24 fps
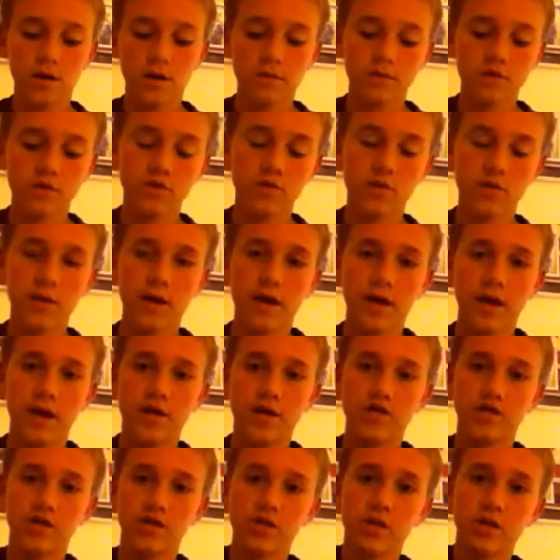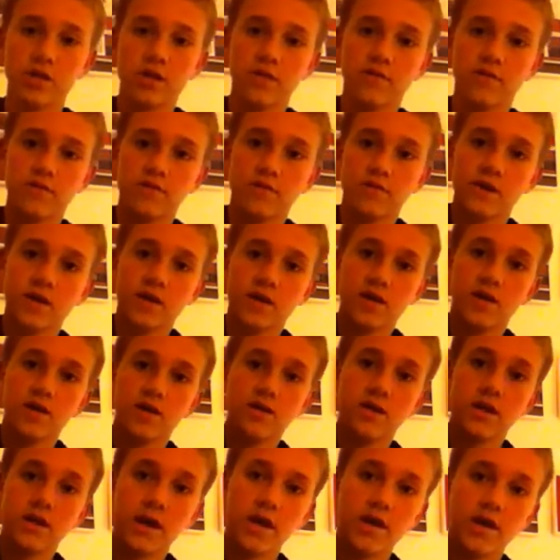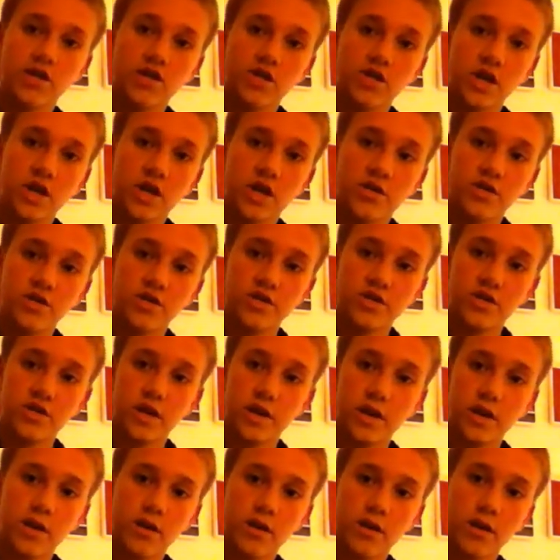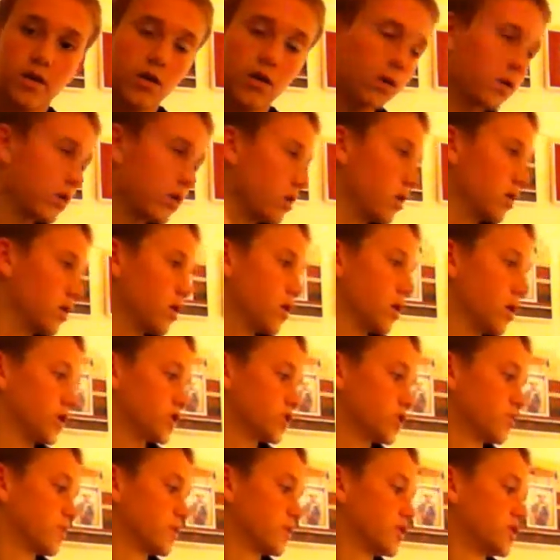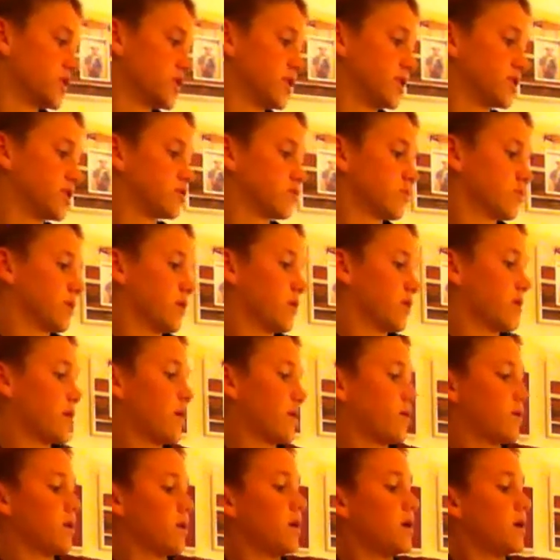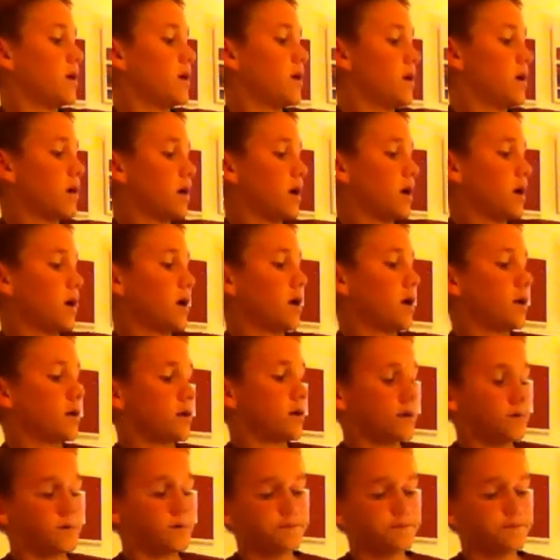swimming action from like a dying shad or just like a swimming shad that's swimming around. And